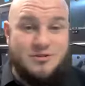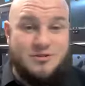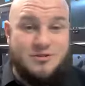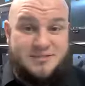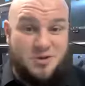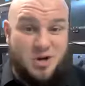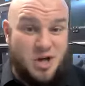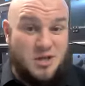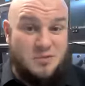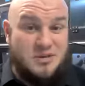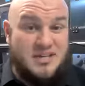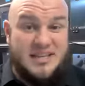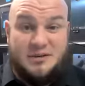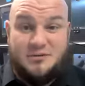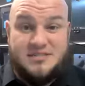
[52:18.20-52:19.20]
was him calling
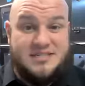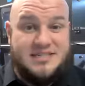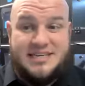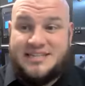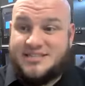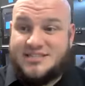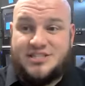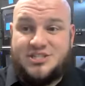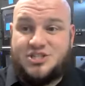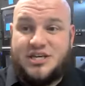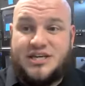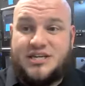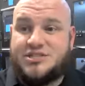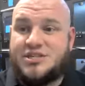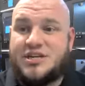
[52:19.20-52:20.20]
me. That was an instant
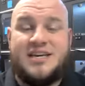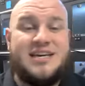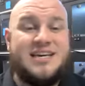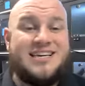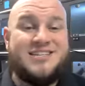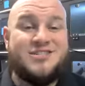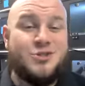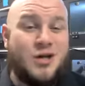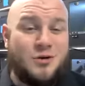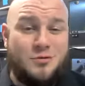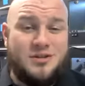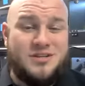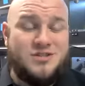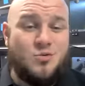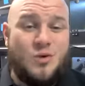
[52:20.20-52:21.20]
change. He saw it
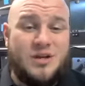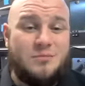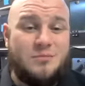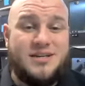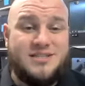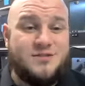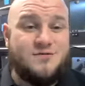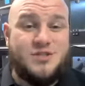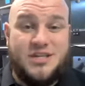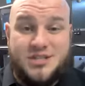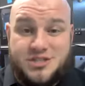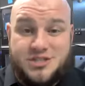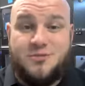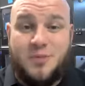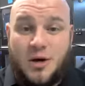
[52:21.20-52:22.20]
within 20 minutes of
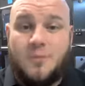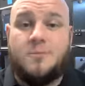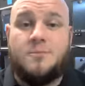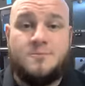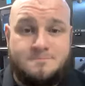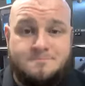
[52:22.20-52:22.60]
changing the bulb.